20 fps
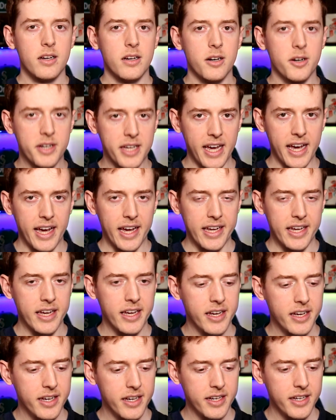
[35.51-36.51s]
Okay,
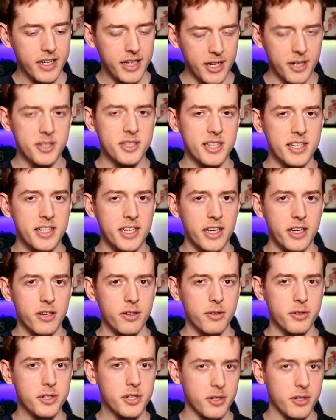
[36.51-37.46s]
here's the deal.